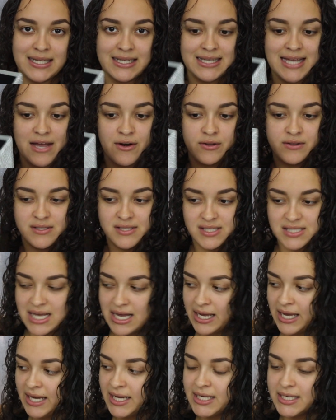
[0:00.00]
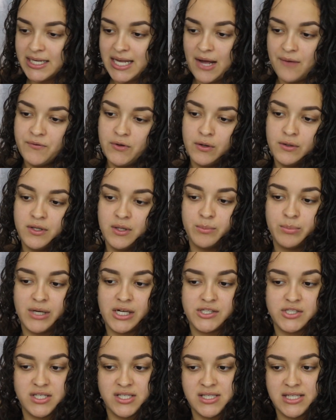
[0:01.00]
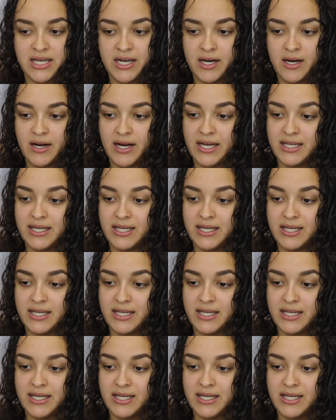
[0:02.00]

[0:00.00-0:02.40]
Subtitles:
like that on the side and have all your brushes there,